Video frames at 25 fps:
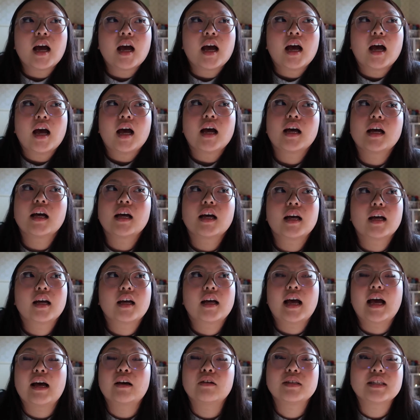
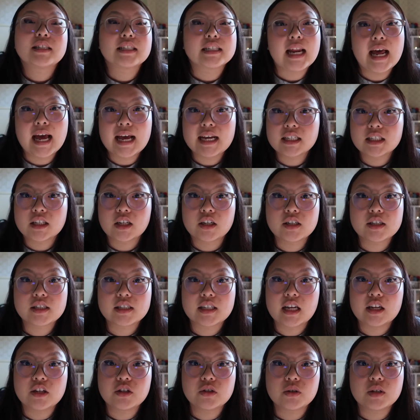how stacked our
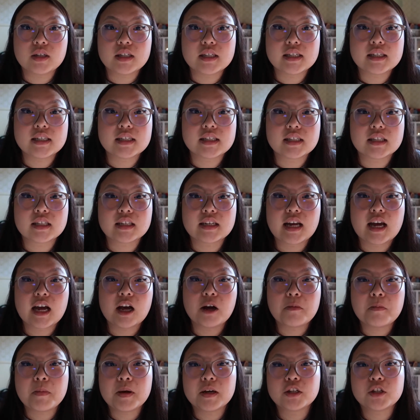schedule is and
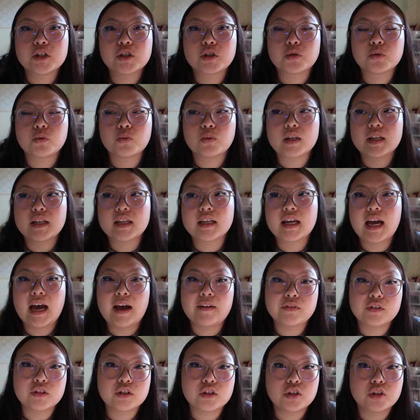how much we
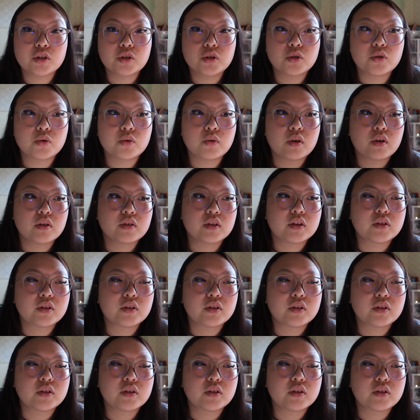have to do,